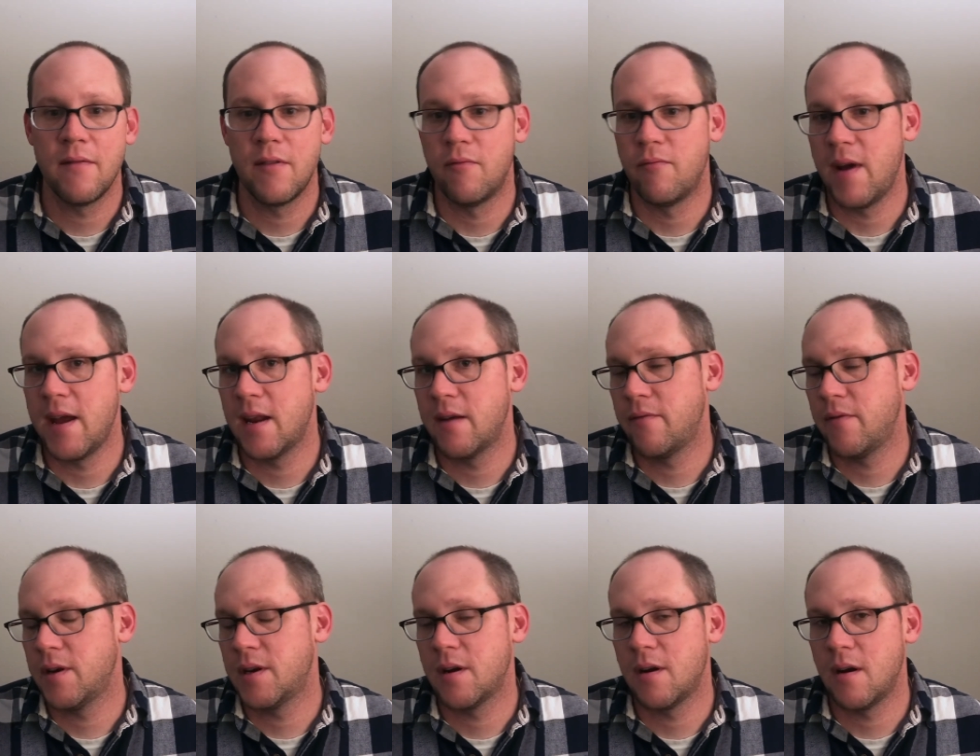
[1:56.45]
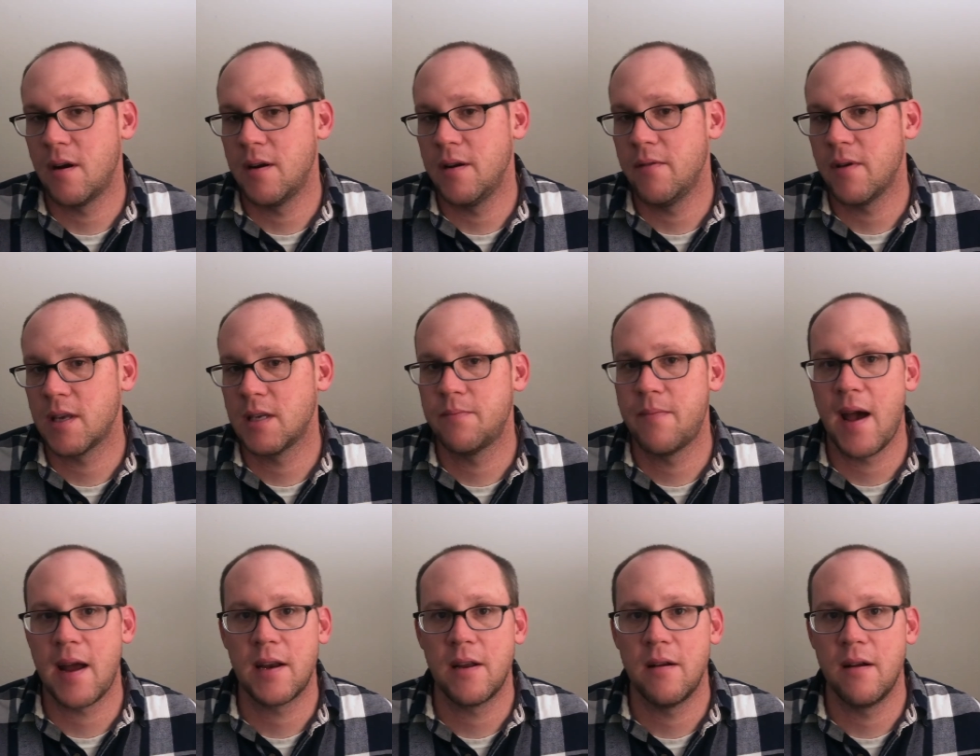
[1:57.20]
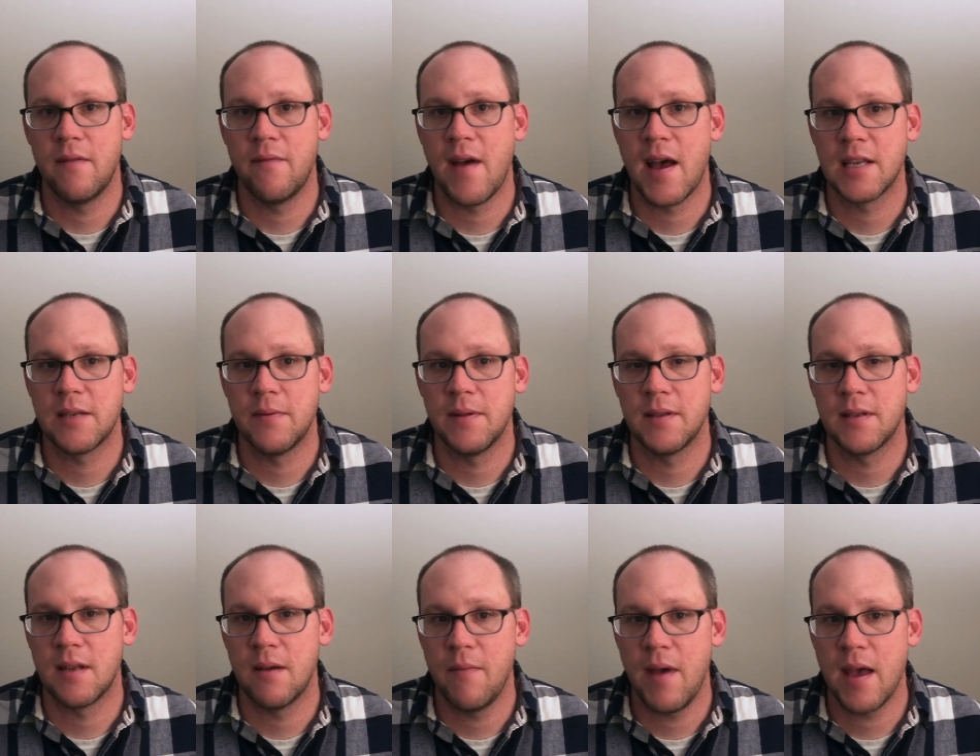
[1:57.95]
the rate of return you expect your
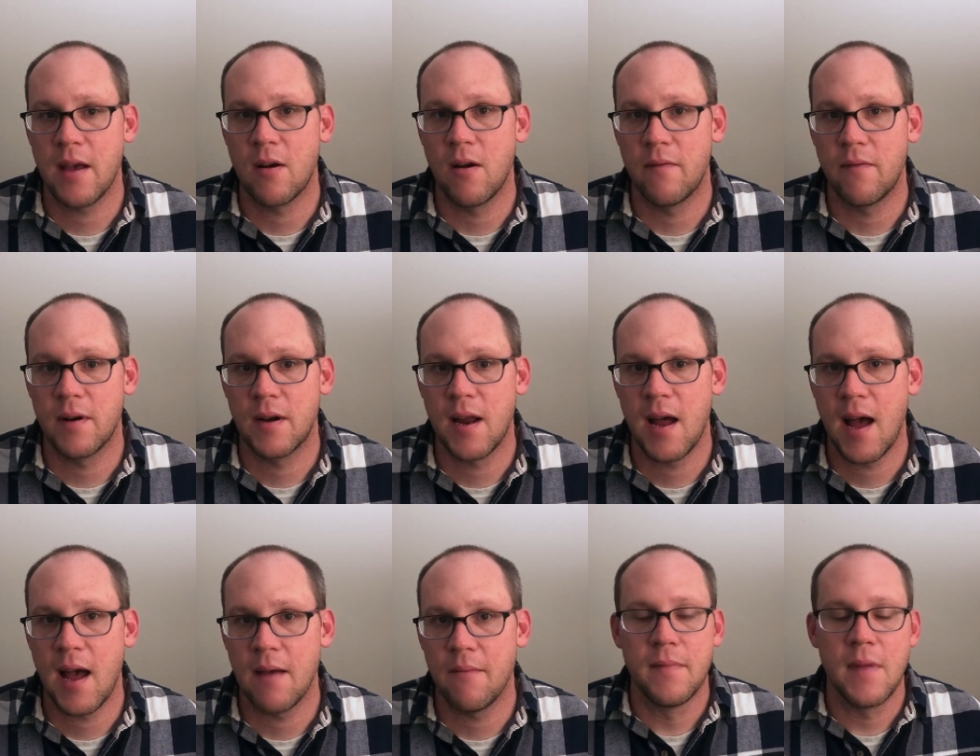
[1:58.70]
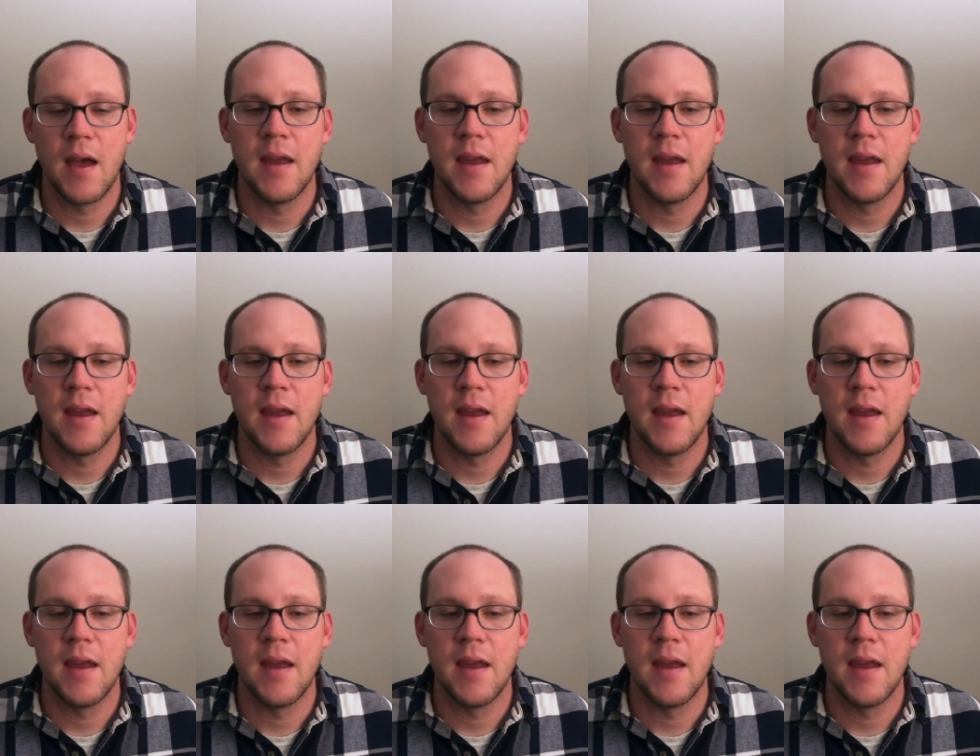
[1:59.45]
investments to make over time.